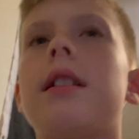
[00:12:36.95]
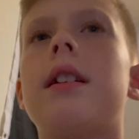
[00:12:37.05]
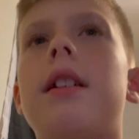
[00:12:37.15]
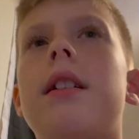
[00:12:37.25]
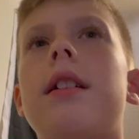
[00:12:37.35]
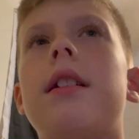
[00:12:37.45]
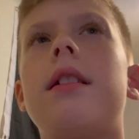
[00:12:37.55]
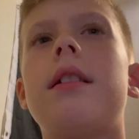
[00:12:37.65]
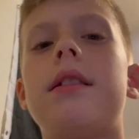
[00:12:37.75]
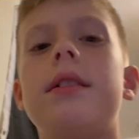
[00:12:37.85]
Uh,
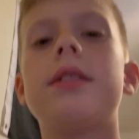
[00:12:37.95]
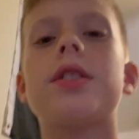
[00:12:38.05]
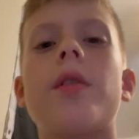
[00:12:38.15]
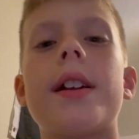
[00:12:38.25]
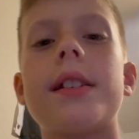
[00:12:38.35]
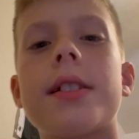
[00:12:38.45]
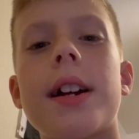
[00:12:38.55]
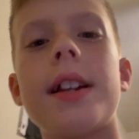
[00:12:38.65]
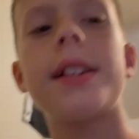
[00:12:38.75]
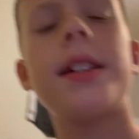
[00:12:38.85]
so I decided